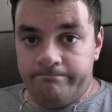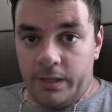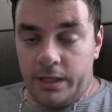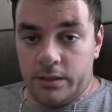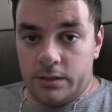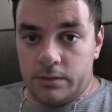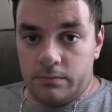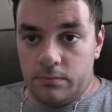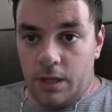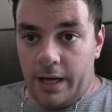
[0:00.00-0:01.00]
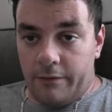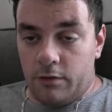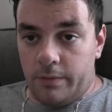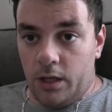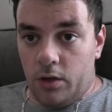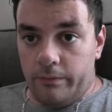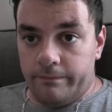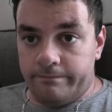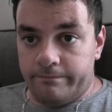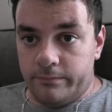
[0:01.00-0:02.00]
Because I have to be
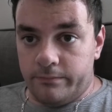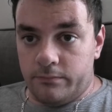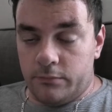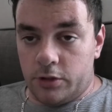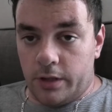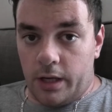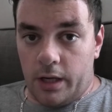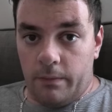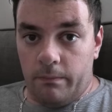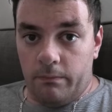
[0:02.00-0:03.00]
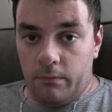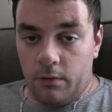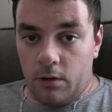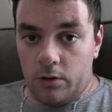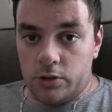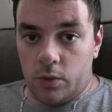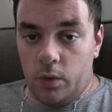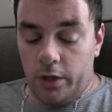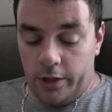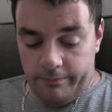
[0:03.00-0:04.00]
home so that I'm close to
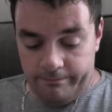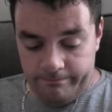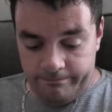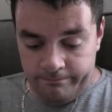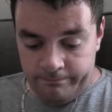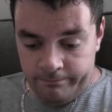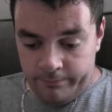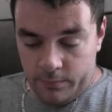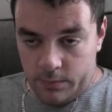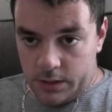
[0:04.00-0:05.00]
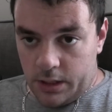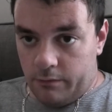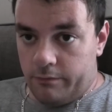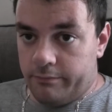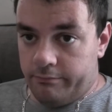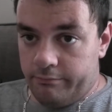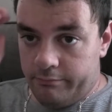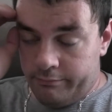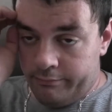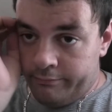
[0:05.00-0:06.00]
work instead of
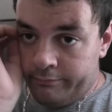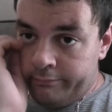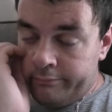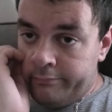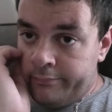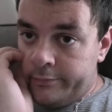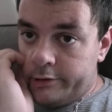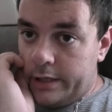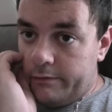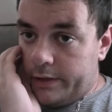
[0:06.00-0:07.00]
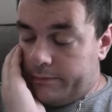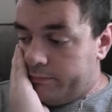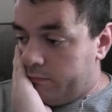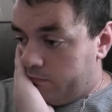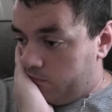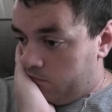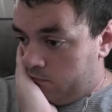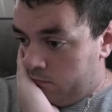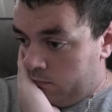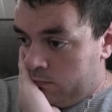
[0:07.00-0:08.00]
traveling
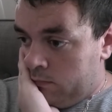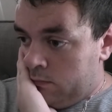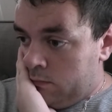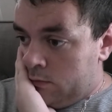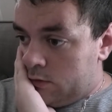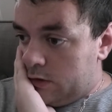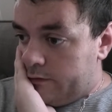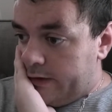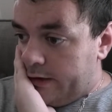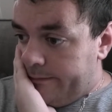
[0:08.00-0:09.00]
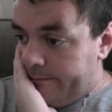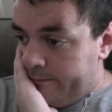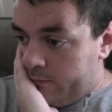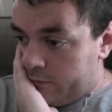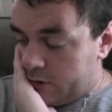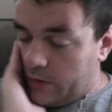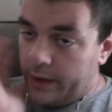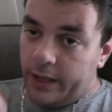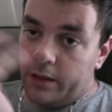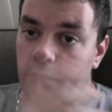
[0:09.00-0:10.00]
so far. So I
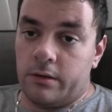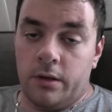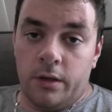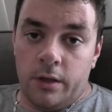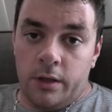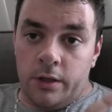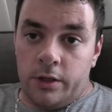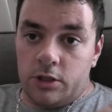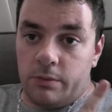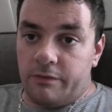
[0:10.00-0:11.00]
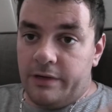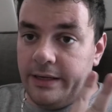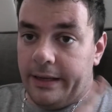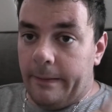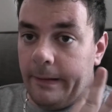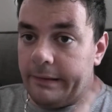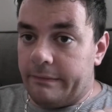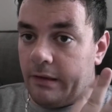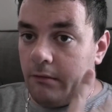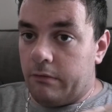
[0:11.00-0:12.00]
get the job of cleaning
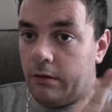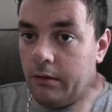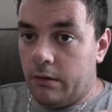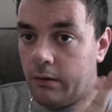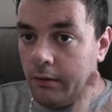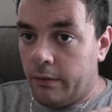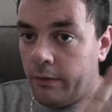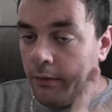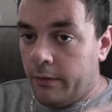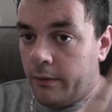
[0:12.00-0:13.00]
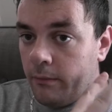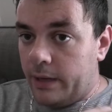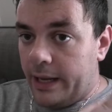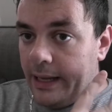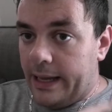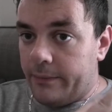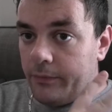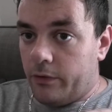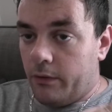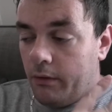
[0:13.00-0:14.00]
instead of playing
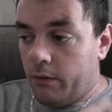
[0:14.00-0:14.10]
games.